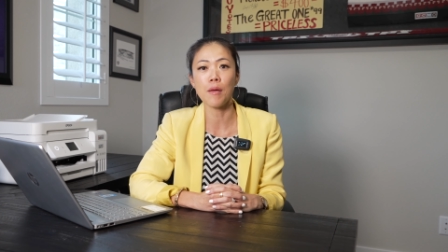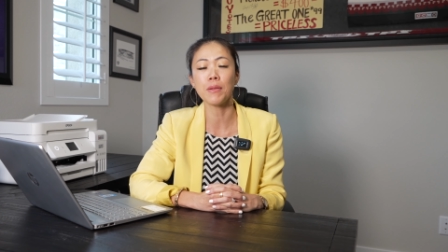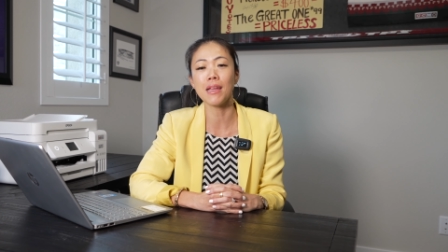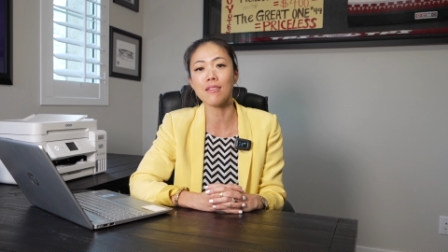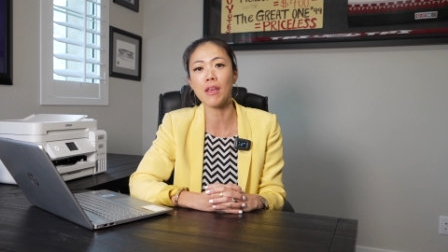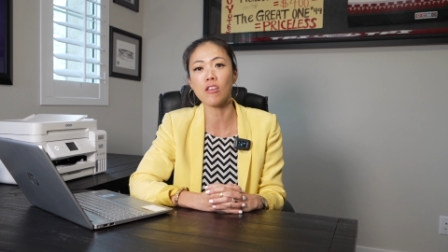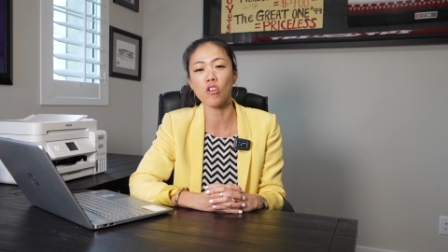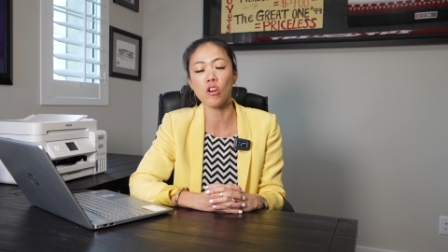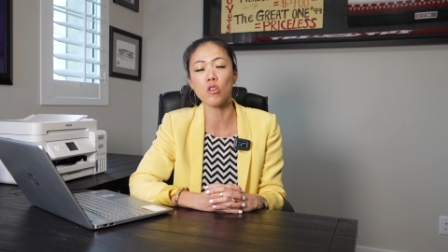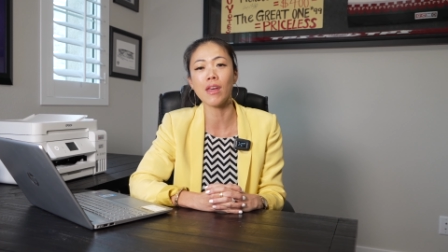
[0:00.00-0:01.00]
and please make
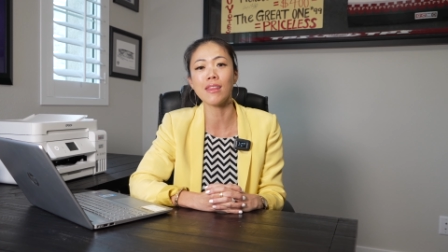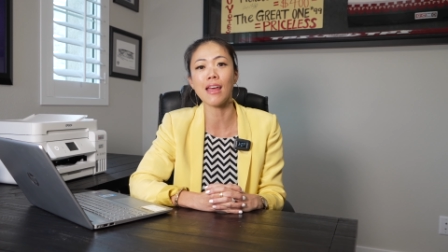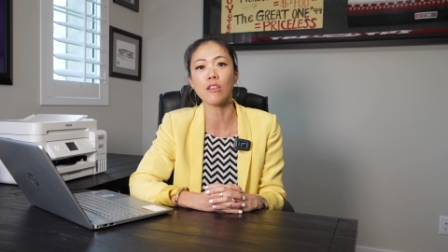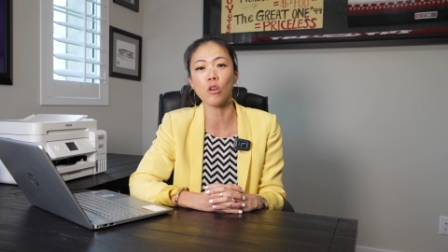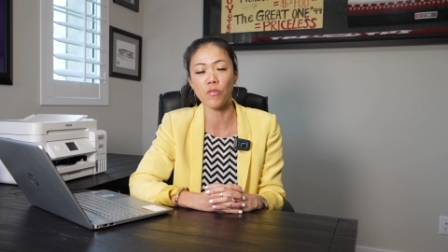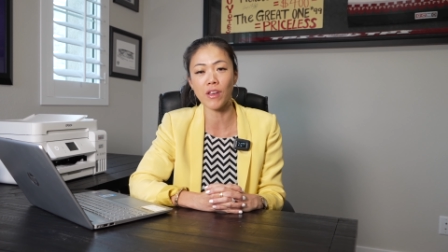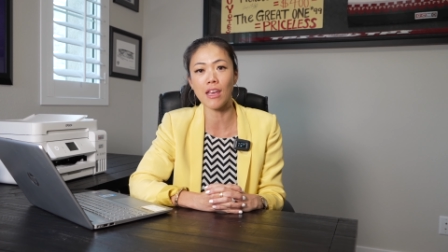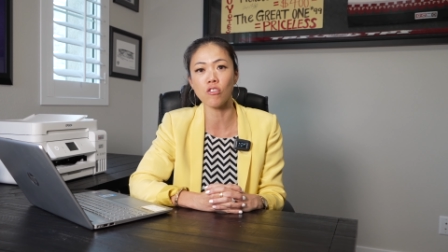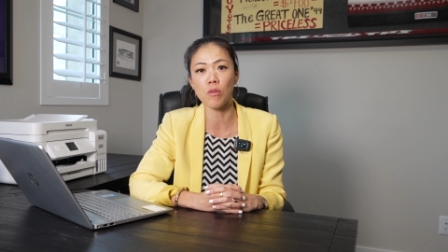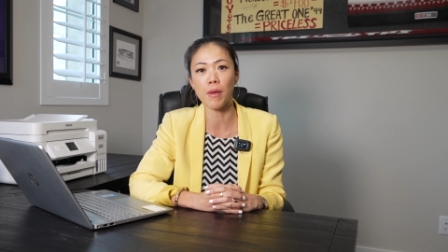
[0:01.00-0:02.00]
sure you hit that
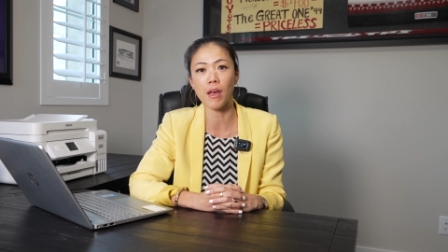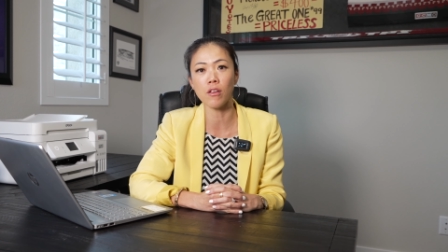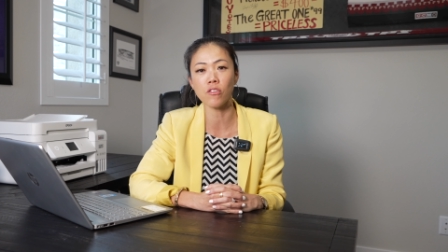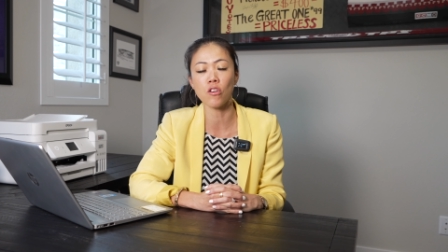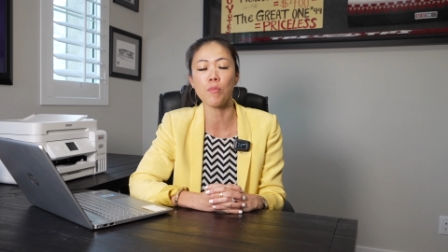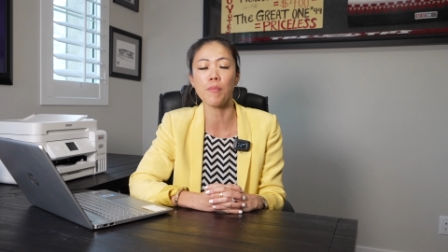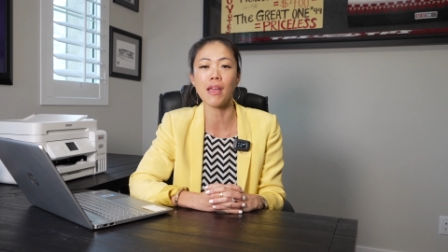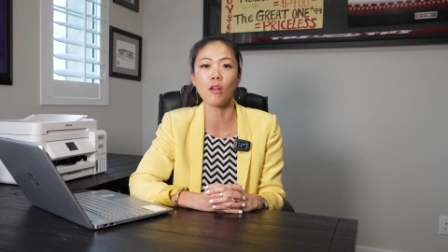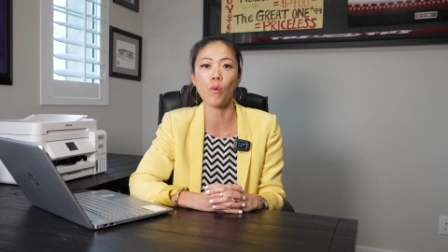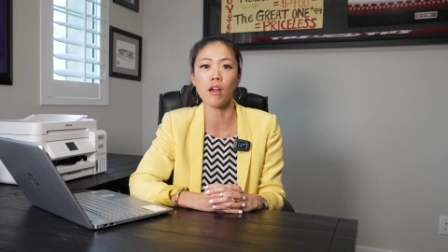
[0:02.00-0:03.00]
notification bell so you're
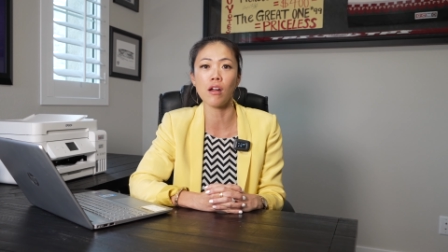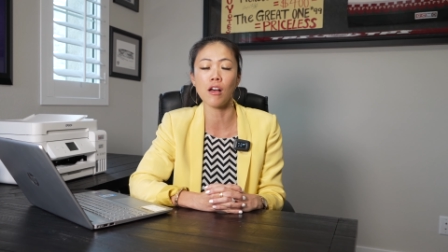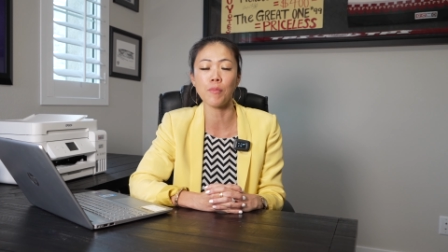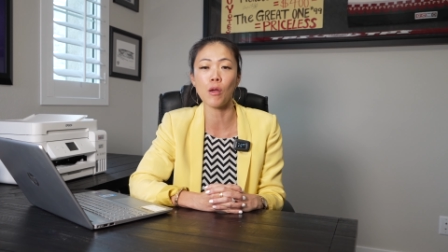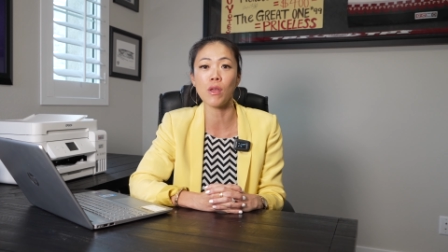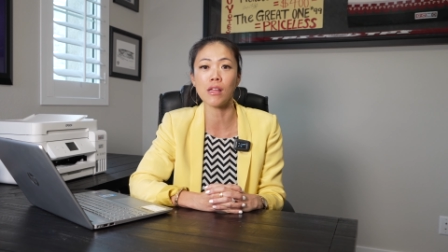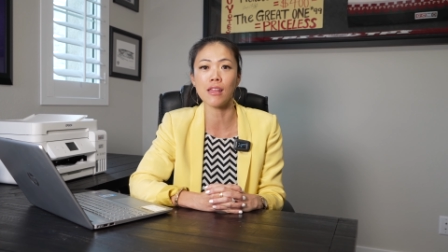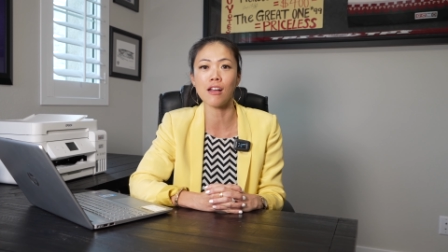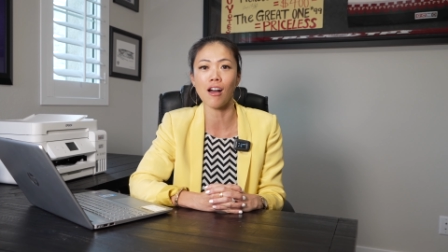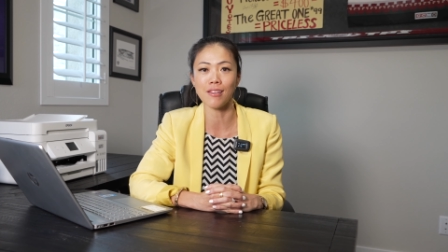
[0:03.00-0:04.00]
made aware of my
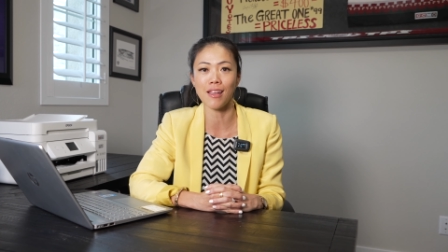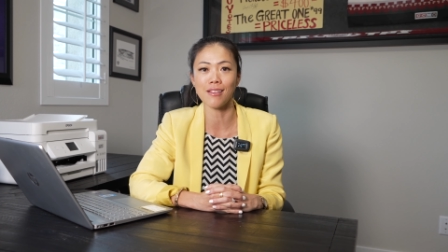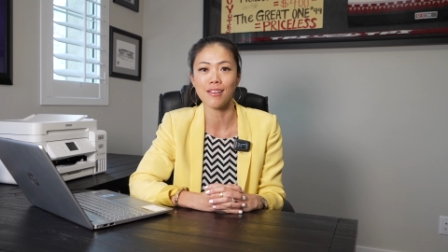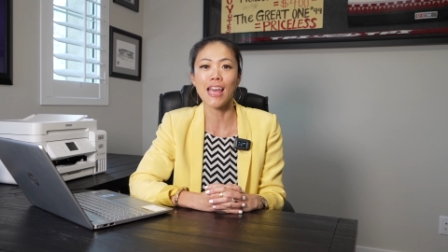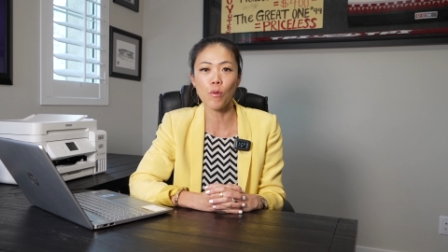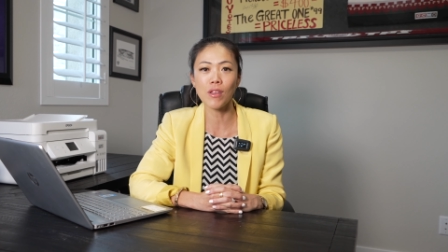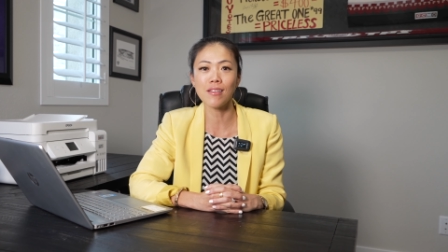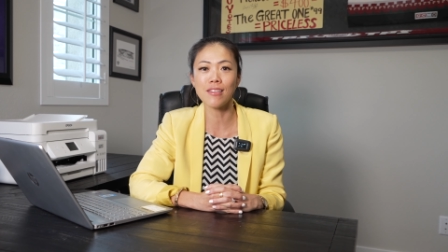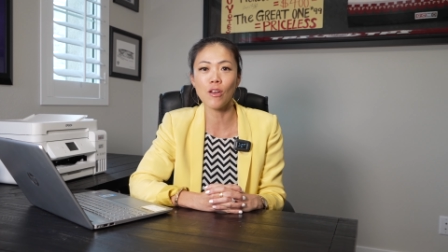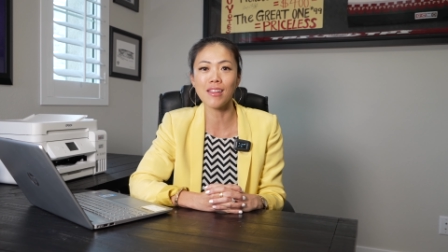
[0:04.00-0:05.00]
weekly content. Can't wait
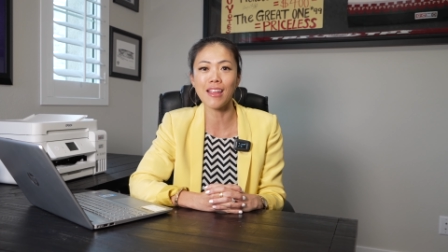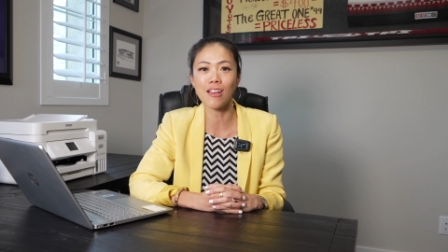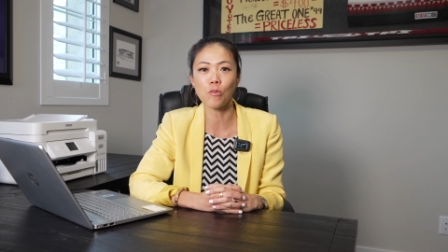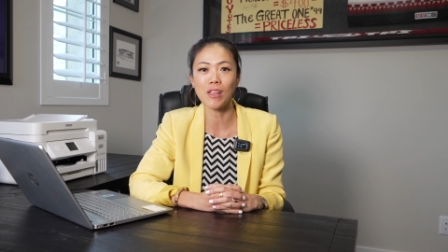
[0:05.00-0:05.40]
to see you on the next